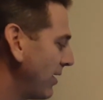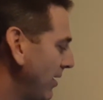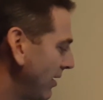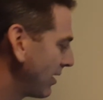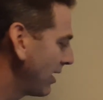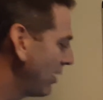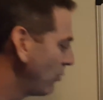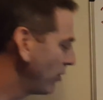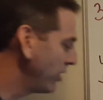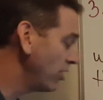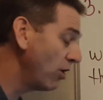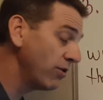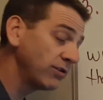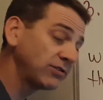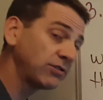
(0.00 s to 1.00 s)
Okay, we
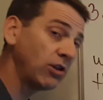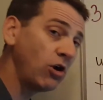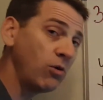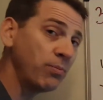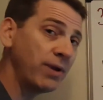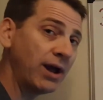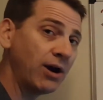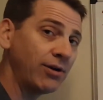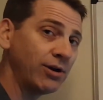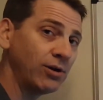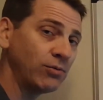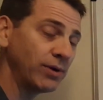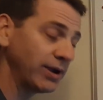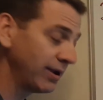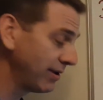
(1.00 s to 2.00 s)
know the slope now, don't
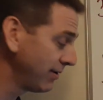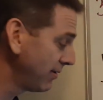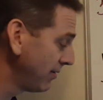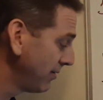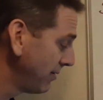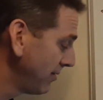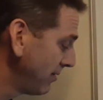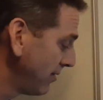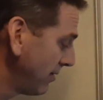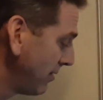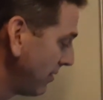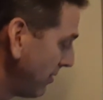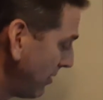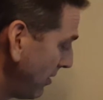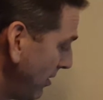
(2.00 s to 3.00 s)
we?
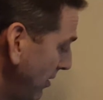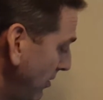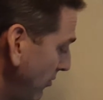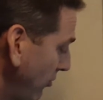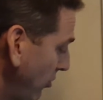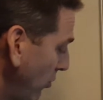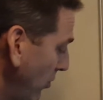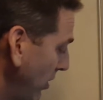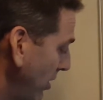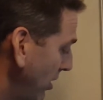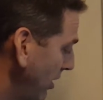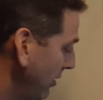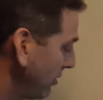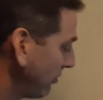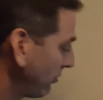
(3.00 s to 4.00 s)
So we
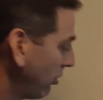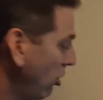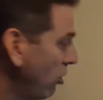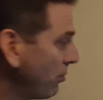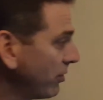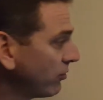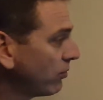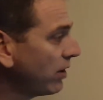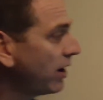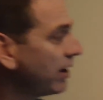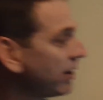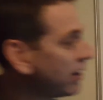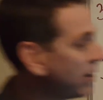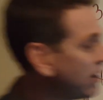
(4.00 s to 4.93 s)
could, the slope is what?